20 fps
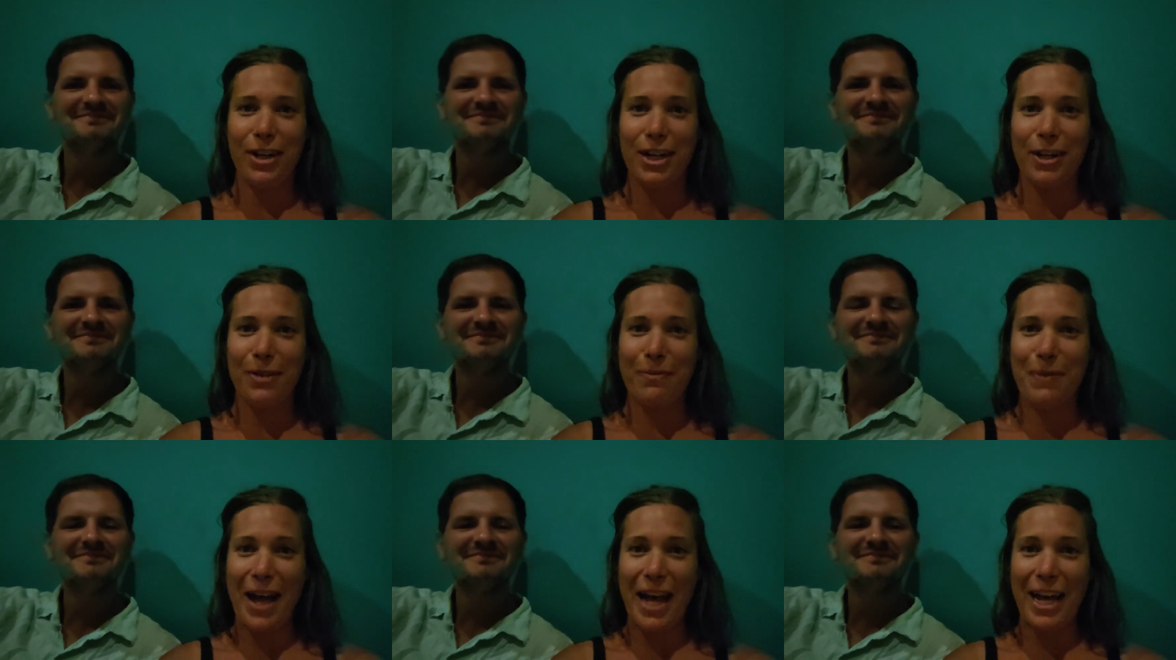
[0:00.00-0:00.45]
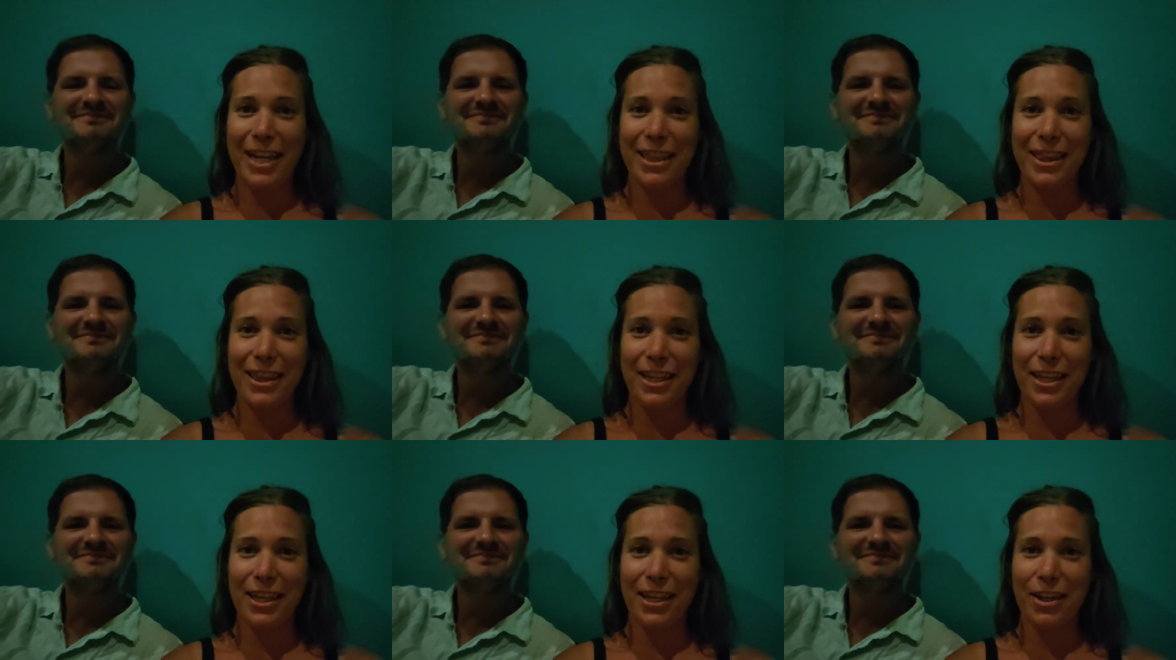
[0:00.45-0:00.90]
Speaker 1: We're back at
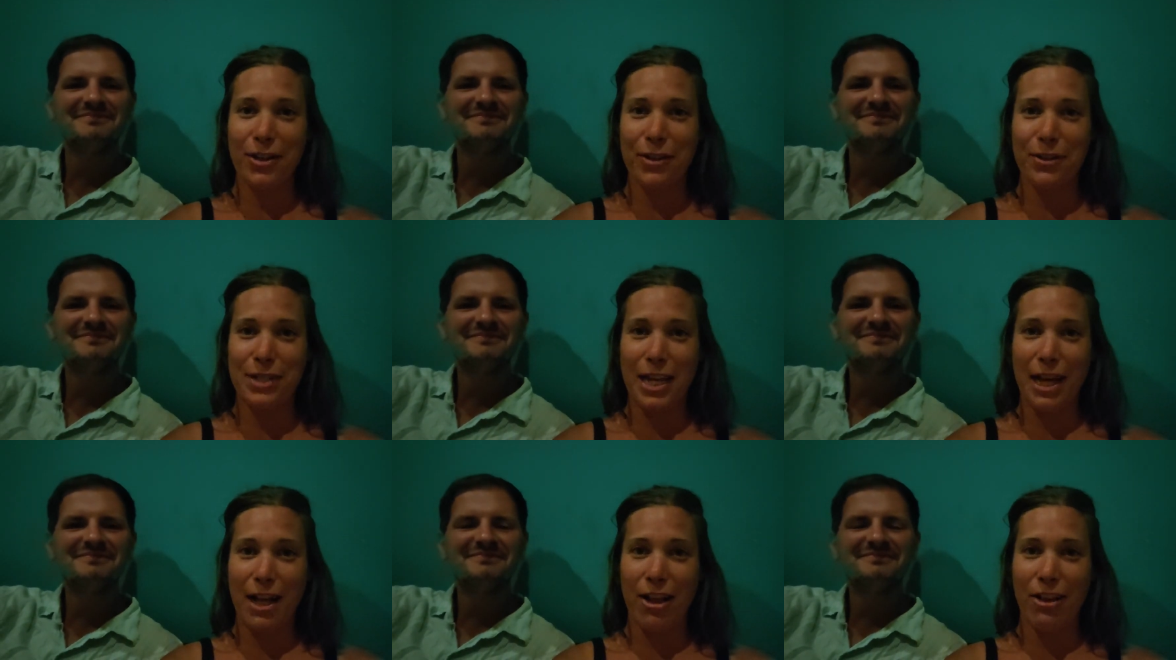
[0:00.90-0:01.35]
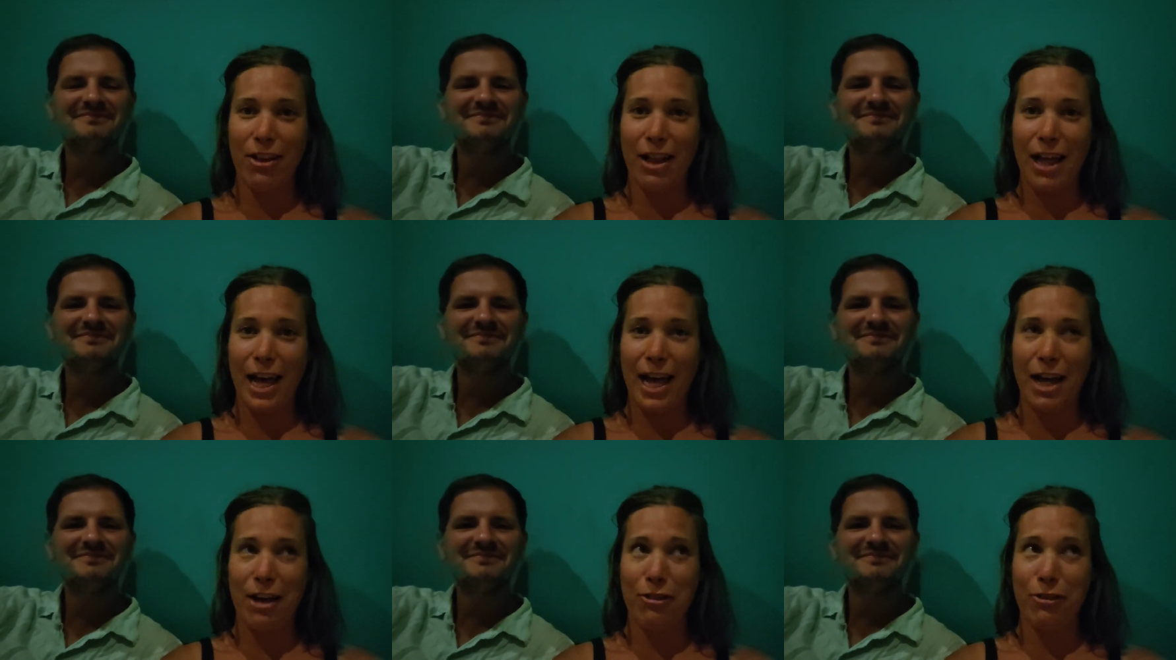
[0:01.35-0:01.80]
the hotel
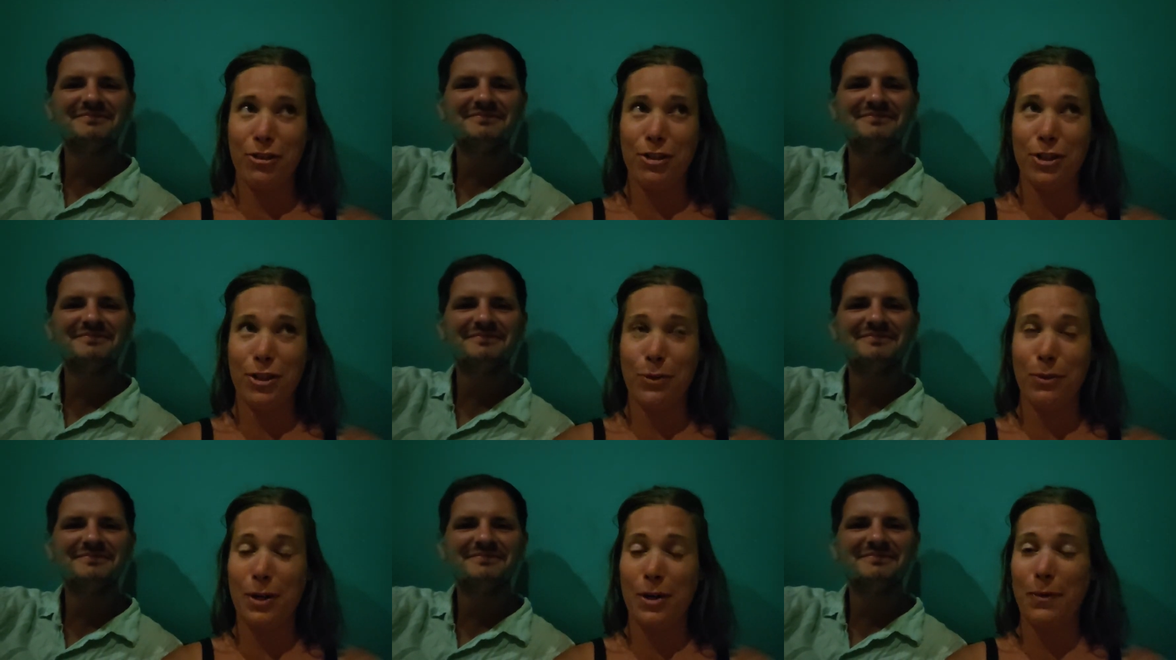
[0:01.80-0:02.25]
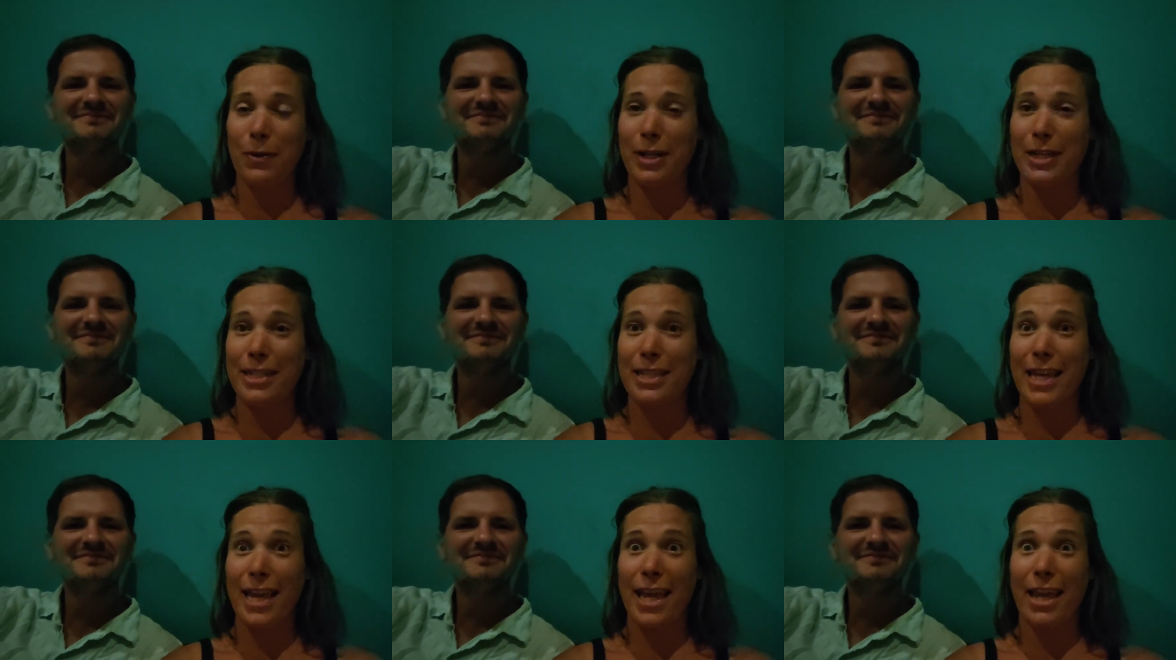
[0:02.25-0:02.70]
after what
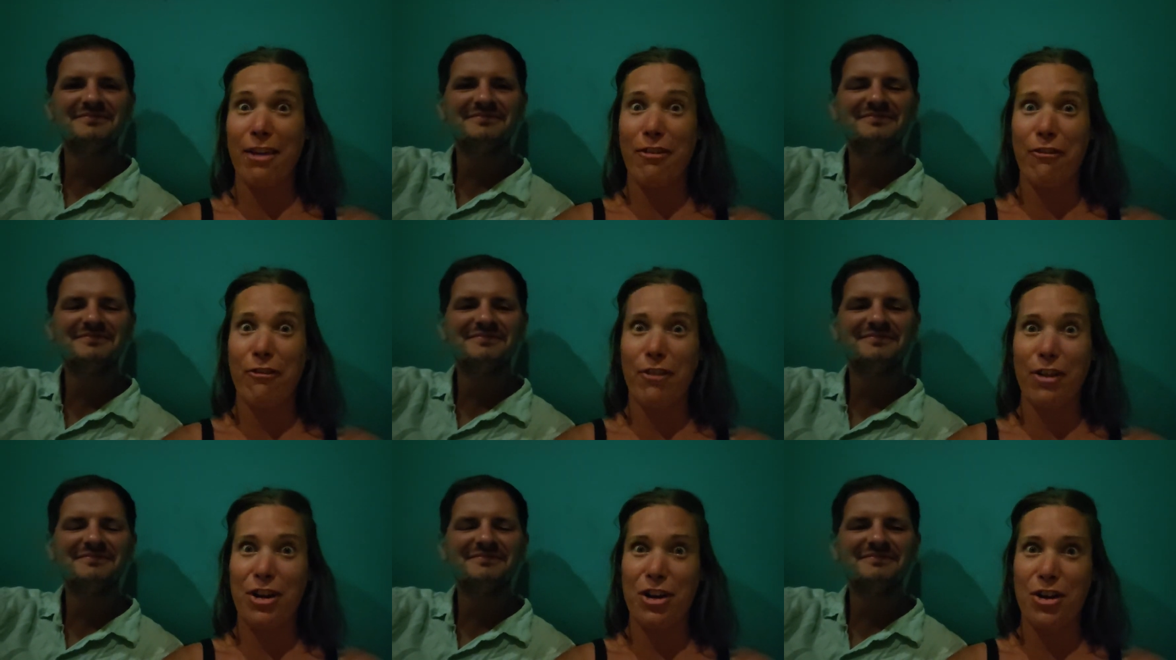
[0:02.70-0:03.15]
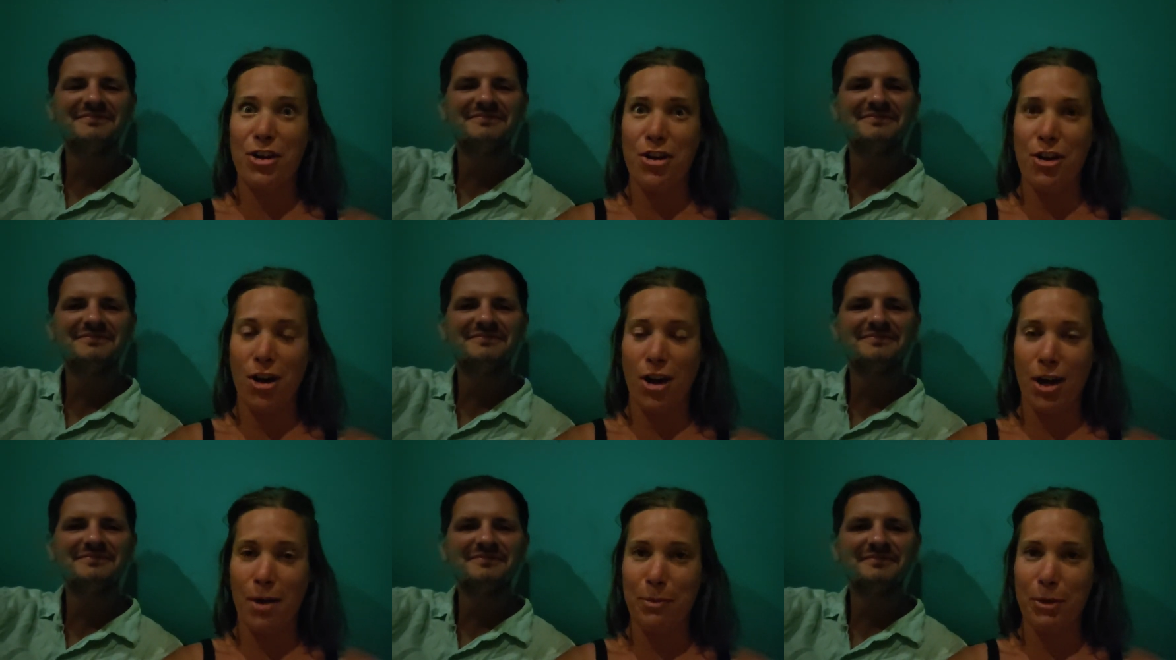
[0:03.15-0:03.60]
was a
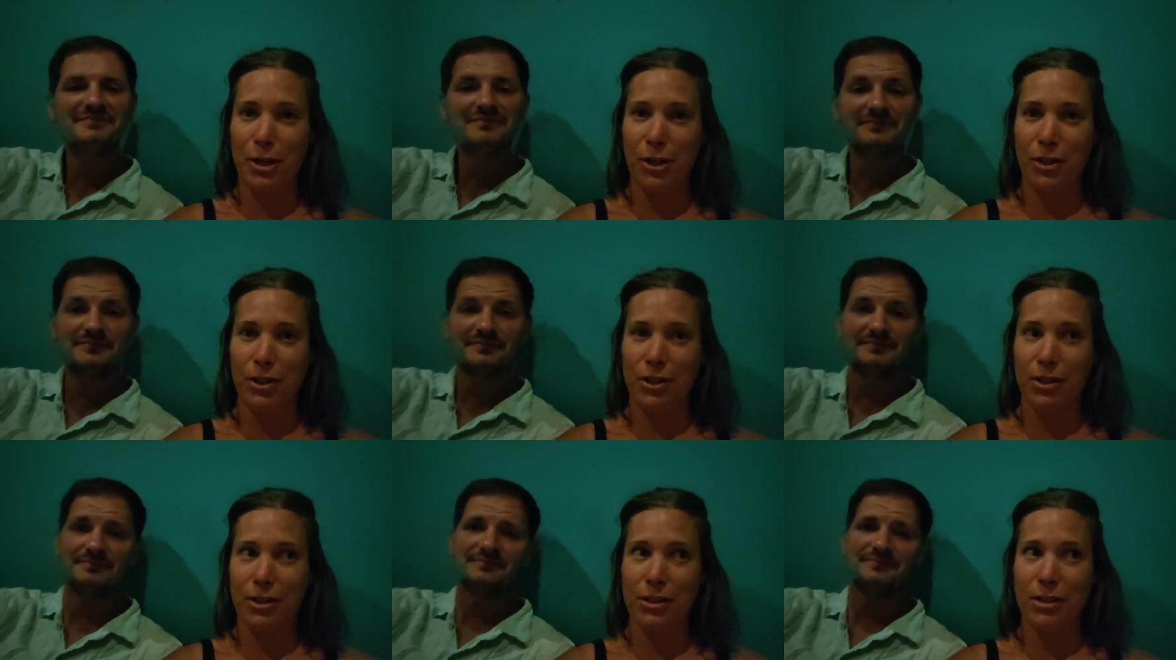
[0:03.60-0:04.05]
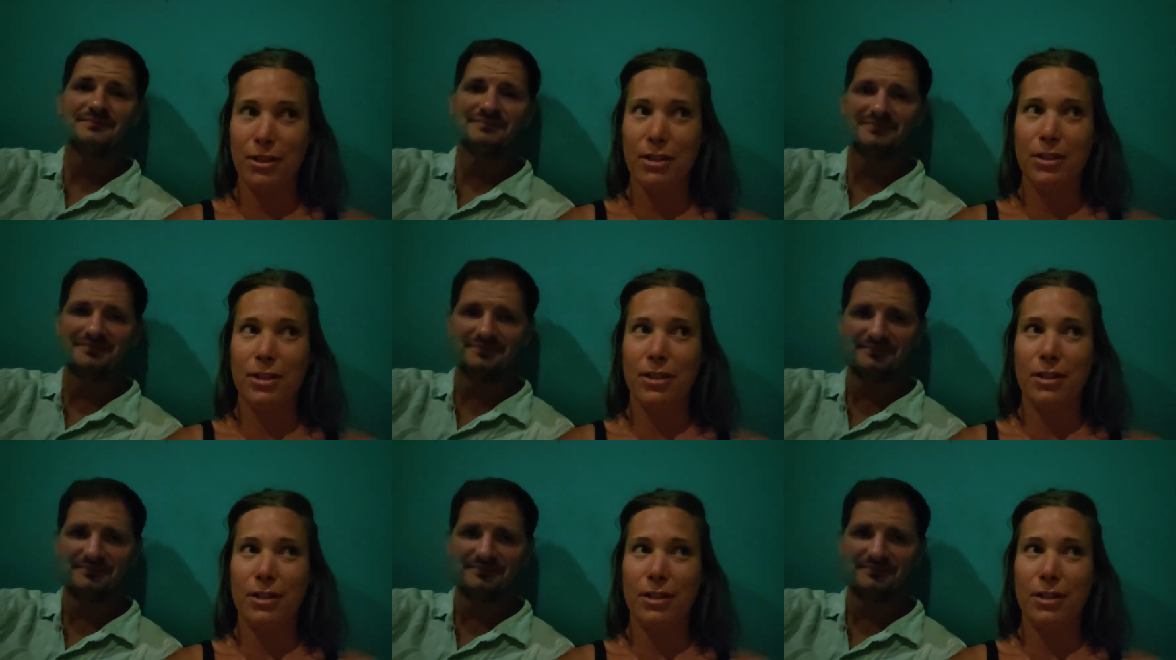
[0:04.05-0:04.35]
phenomenal